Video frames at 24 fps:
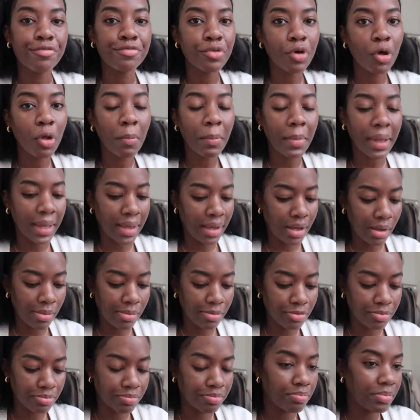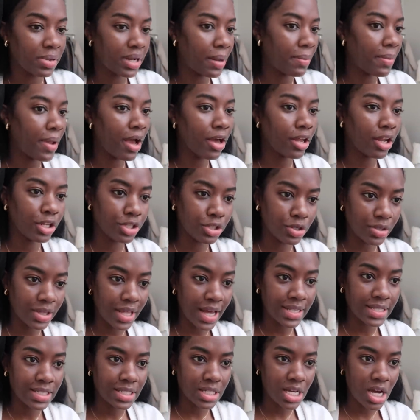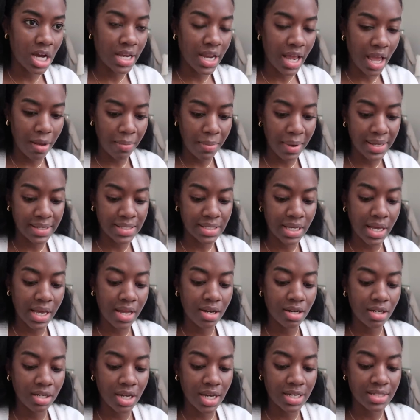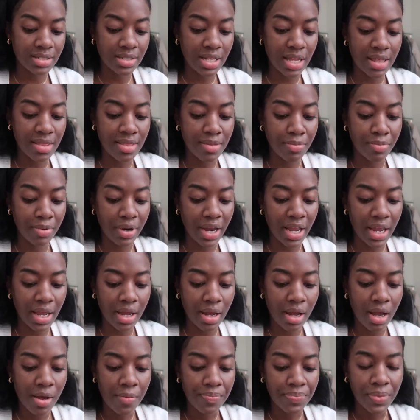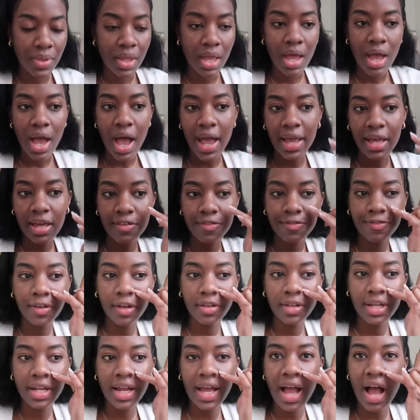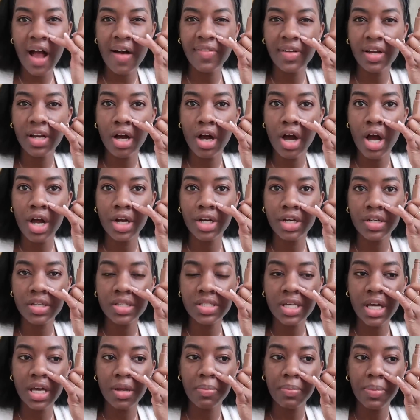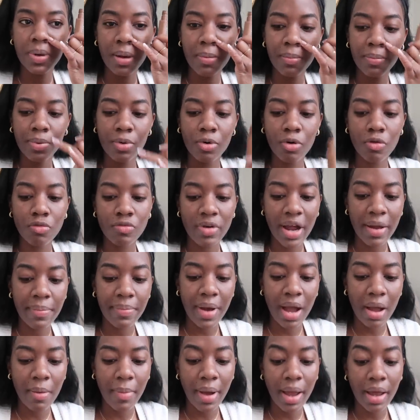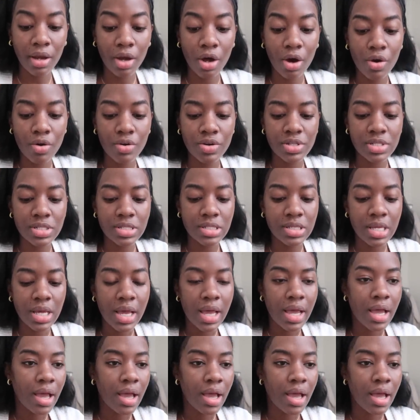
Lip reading: full makeup. But I'm not gonna do that today. My skin does need the break. I can feel that I have like an under skin pimple right by my nose.